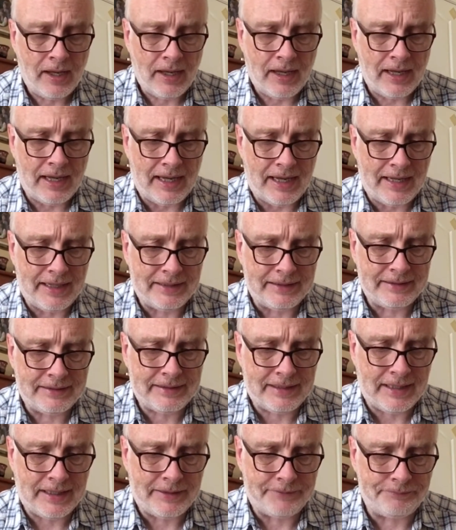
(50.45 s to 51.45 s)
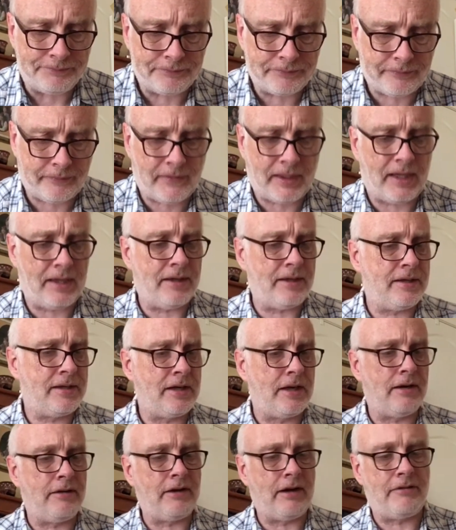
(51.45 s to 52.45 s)
And
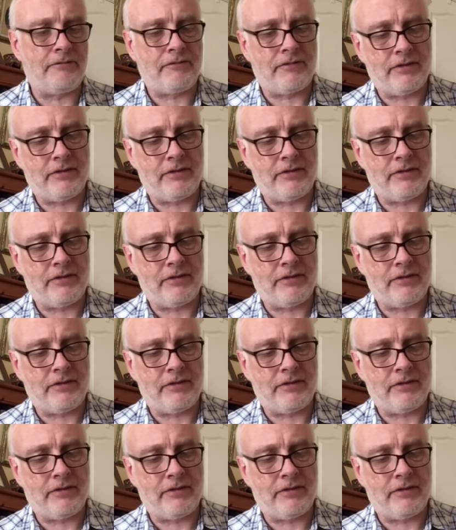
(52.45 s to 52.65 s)
so